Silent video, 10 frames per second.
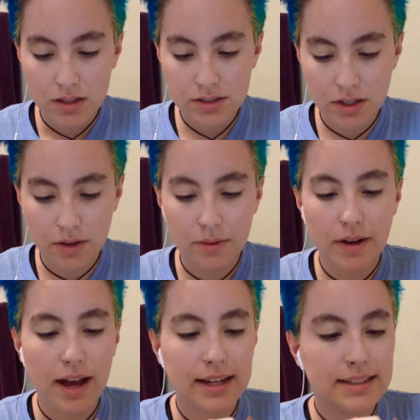
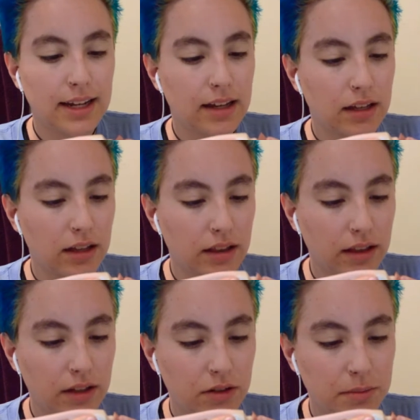So I take a
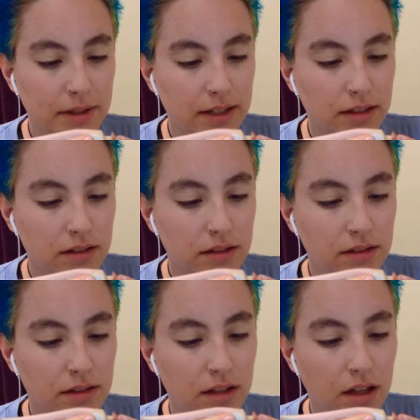little bit.
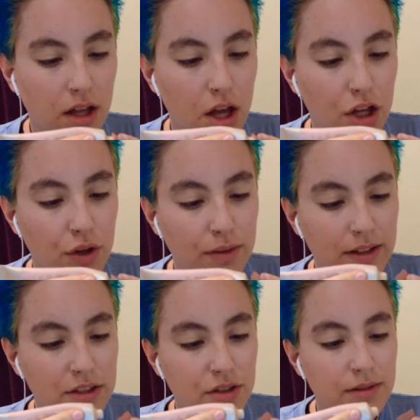You
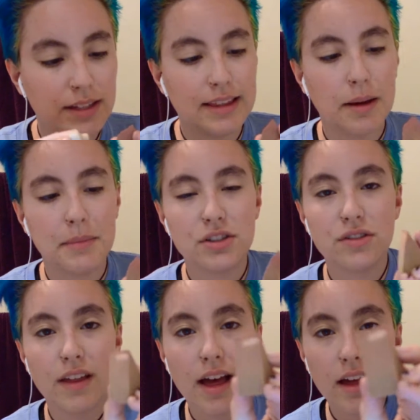really don't need that much
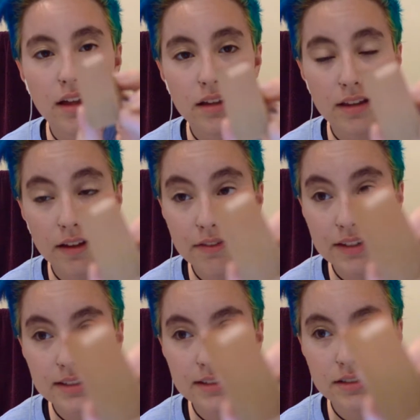of
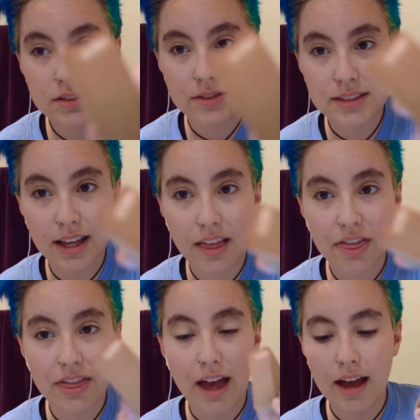this, so it's
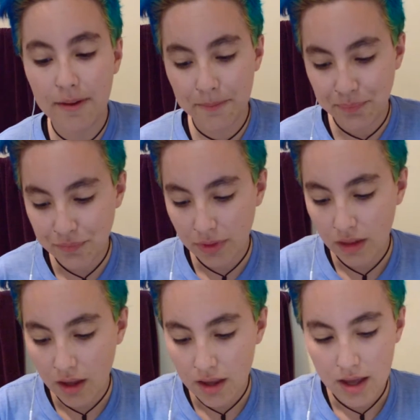like that.
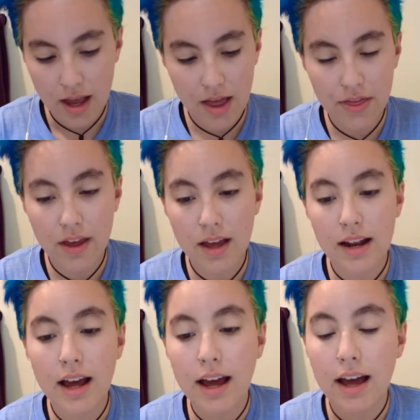And
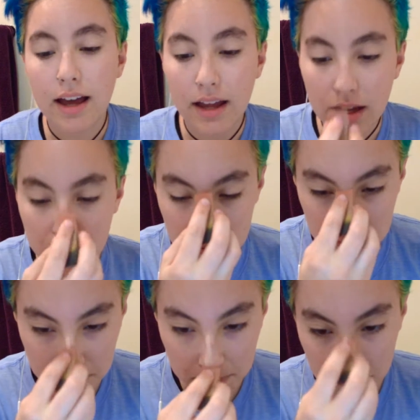then I
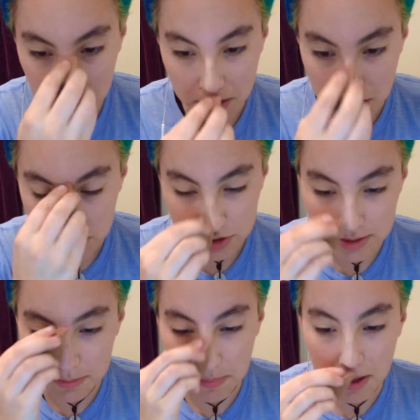
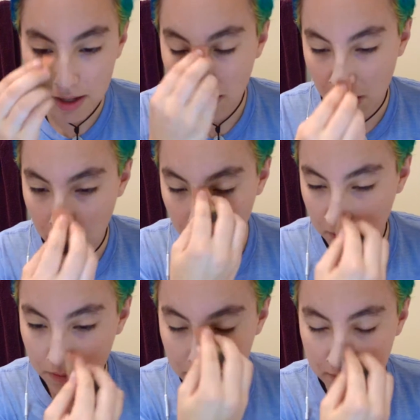just put it
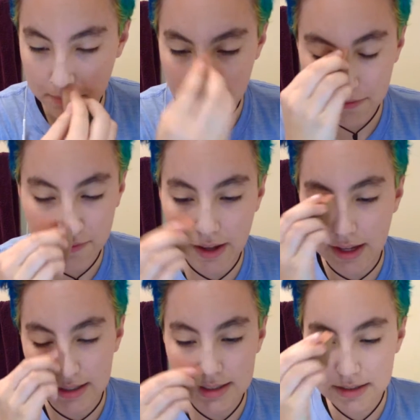all over my
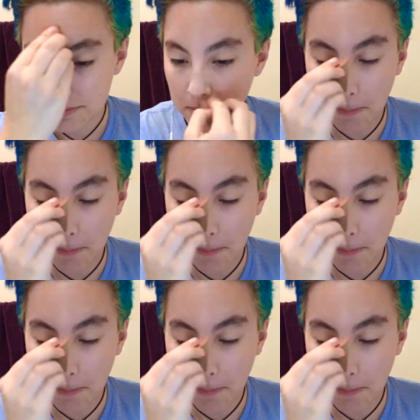face.